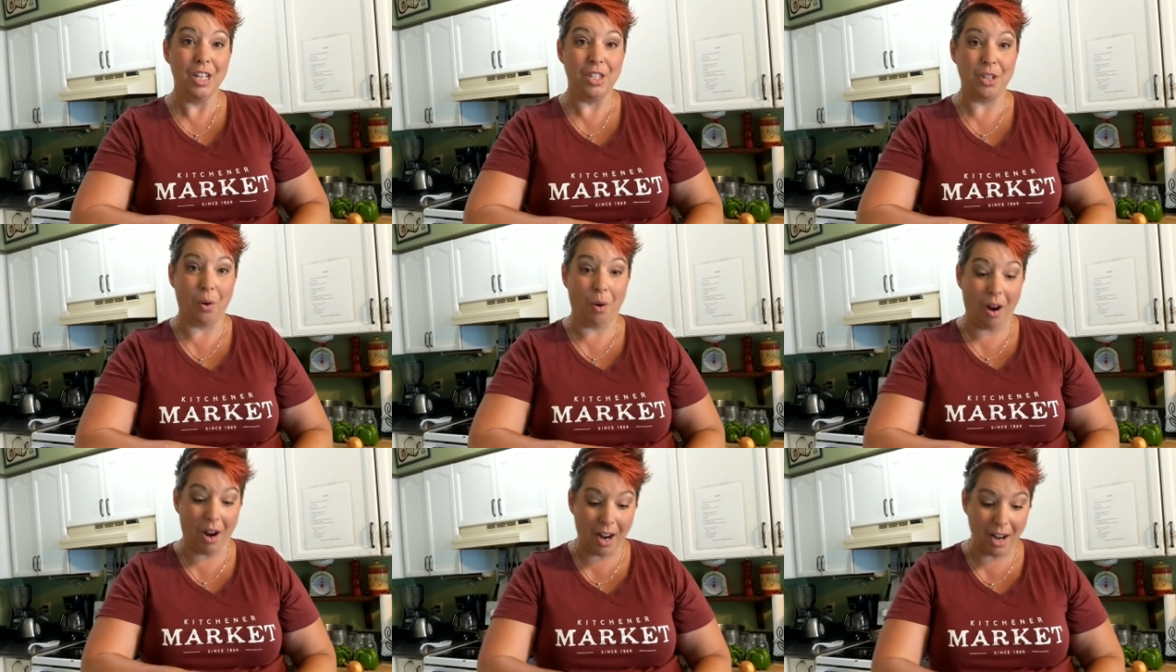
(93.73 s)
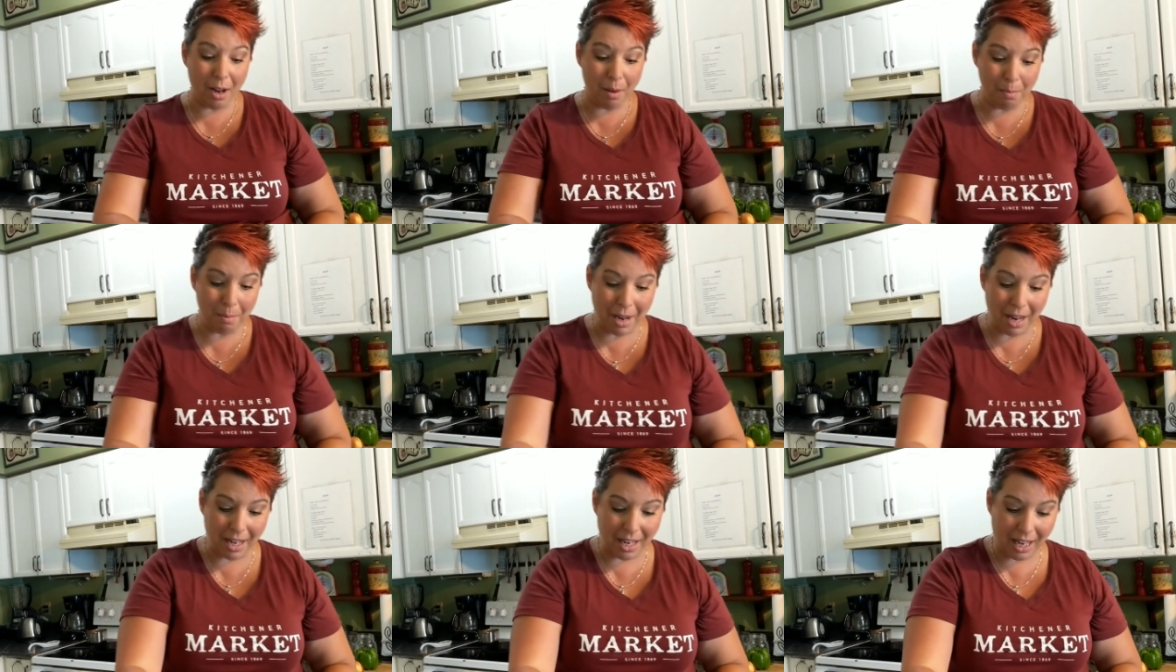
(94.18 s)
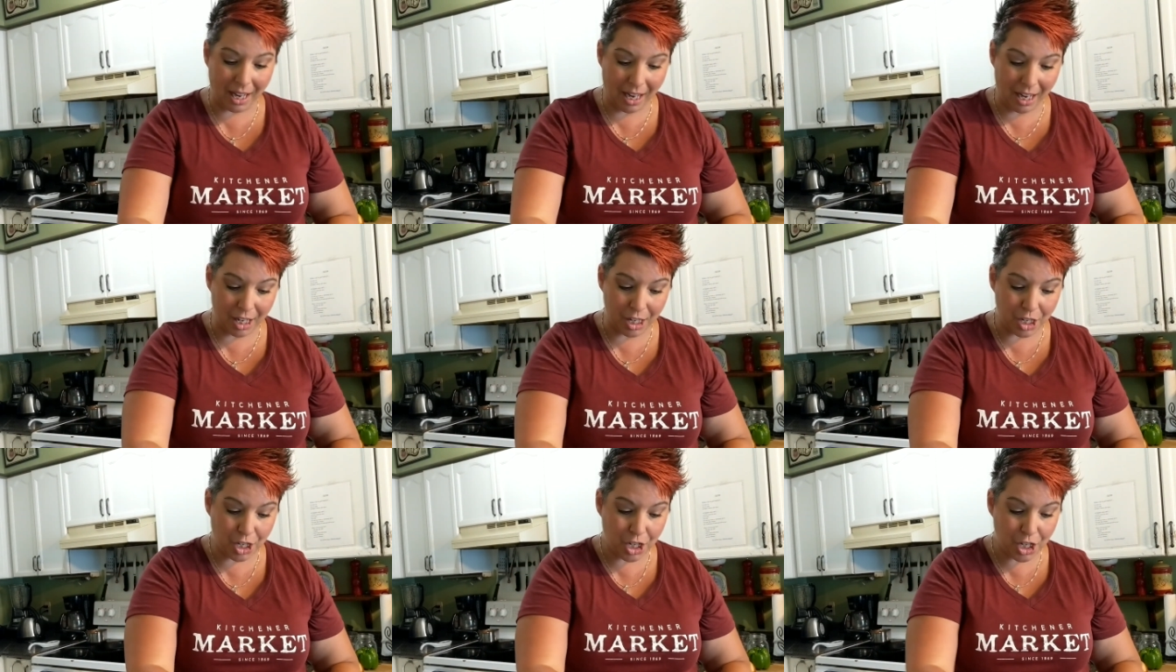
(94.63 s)
So I am
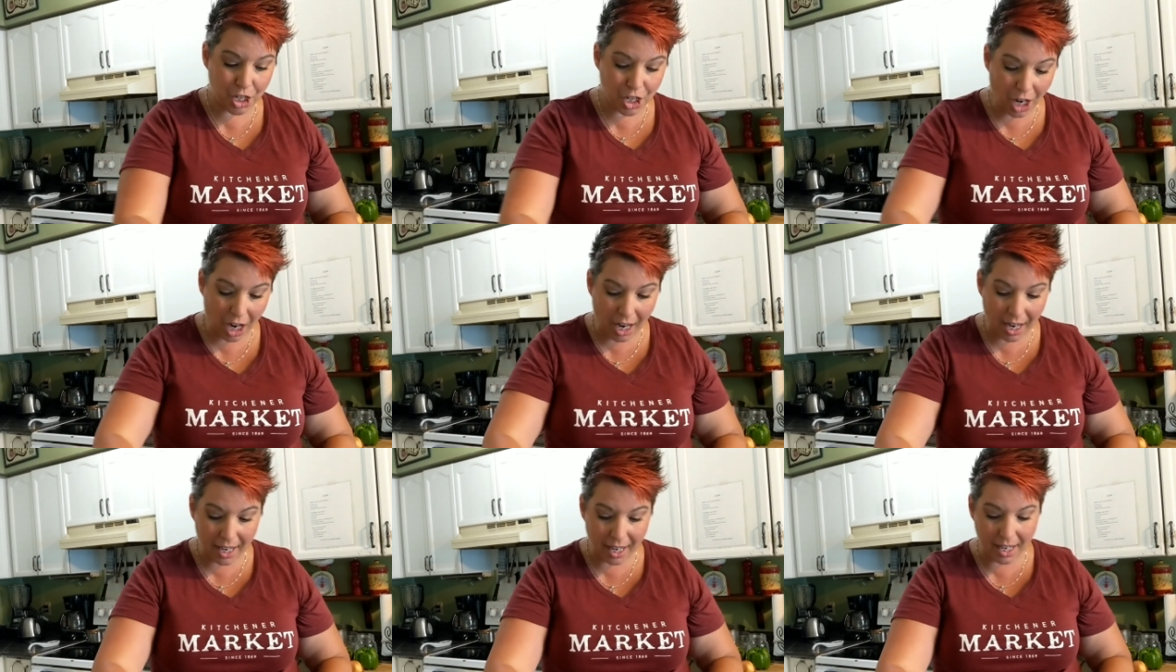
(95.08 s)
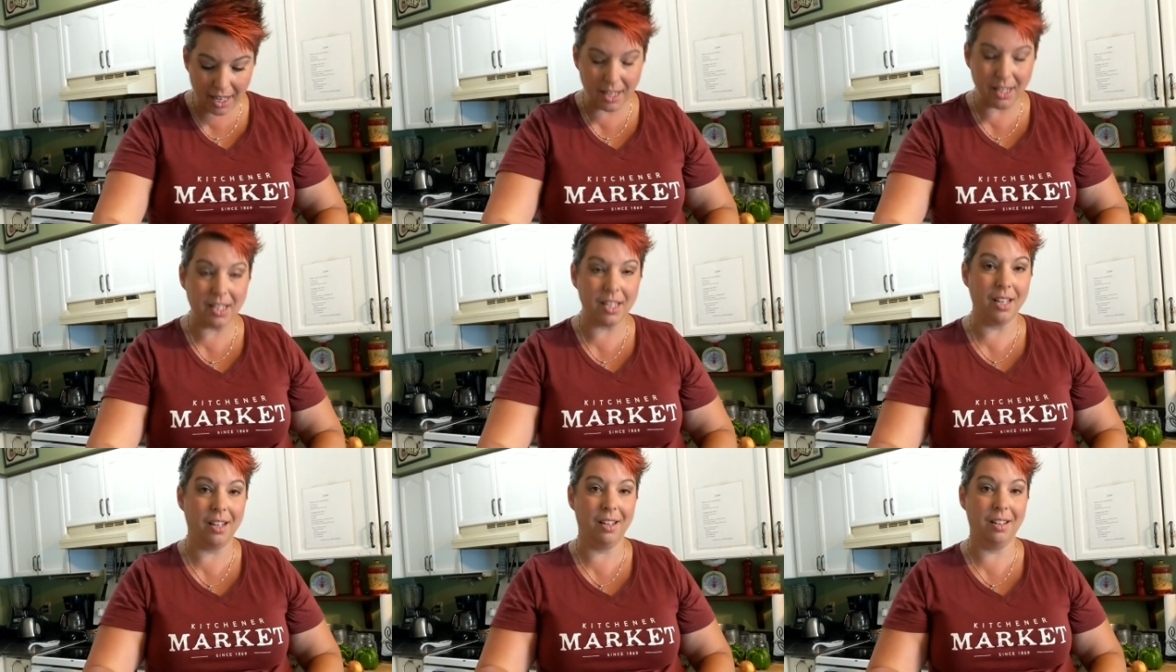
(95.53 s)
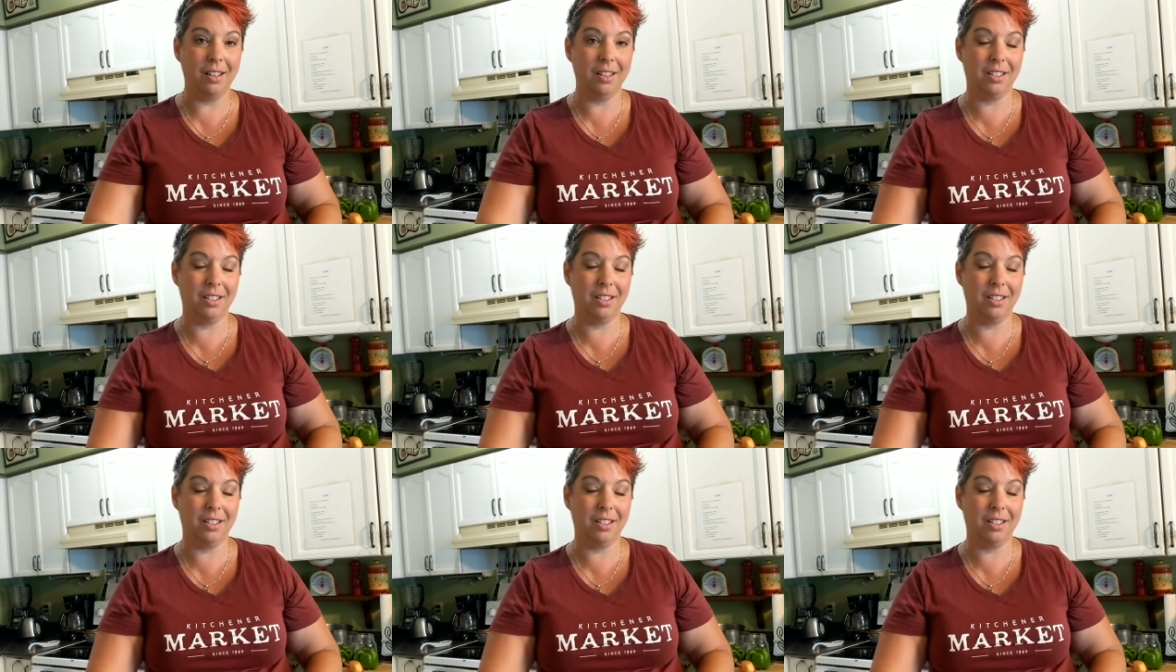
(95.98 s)
making a giant